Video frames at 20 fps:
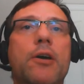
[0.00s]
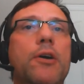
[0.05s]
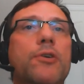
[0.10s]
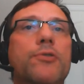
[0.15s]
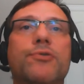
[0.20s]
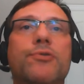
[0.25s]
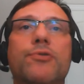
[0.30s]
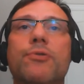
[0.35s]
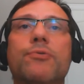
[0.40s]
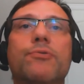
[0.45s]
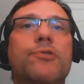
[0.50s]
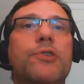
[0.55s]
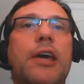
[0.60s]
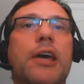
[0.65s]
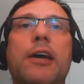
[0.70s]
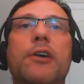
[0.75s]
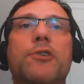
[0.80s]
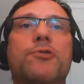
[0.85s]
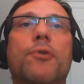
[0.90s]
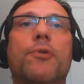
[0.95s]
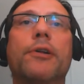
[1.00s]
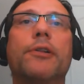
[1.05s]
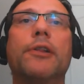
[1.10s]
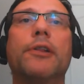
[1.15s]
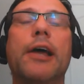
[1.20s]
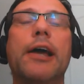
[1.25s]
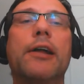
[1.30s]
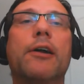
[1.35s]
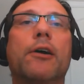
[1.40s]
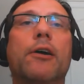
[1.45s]
Students can't join
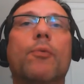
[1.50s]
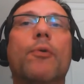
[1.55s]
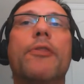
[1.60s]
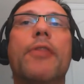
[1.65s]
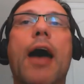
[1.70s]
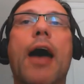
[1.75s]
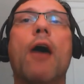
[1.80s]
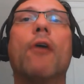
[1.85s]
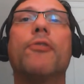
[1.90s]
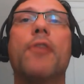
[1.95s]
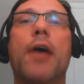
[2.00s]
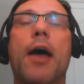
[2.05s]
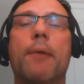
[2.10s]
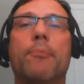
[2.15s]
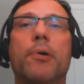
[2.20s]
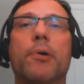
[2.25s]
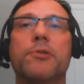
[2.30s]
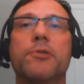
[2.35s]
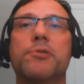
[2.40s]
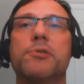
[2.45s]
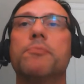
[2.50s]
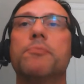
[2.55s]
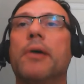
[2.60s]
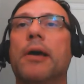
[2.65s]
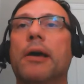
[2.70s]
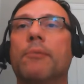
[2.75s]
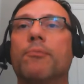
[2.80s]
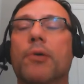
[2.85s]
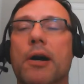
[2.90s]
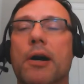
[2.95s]
later without that person
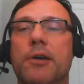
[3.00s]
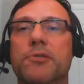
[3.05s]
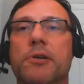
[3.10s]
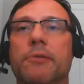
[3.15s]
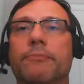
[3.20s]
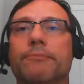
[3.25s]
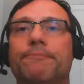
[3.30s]
being present.